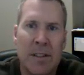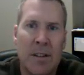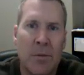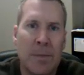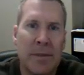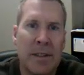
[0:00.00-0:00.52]

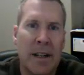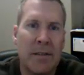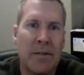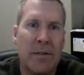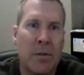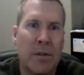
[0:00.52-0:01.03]
website
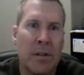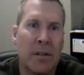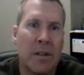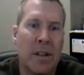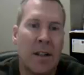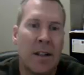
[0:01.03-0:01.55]
for
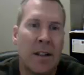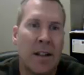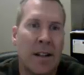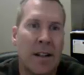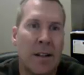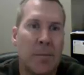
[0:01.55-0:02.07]

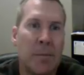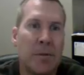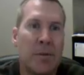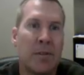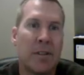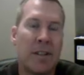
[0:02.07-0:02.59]
people who are
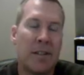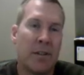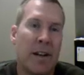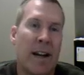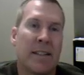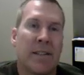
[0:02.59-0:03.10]
looking for
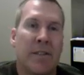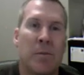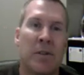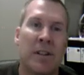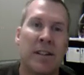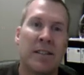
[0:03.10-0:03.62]
active
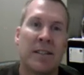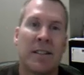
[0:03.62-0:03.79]
communities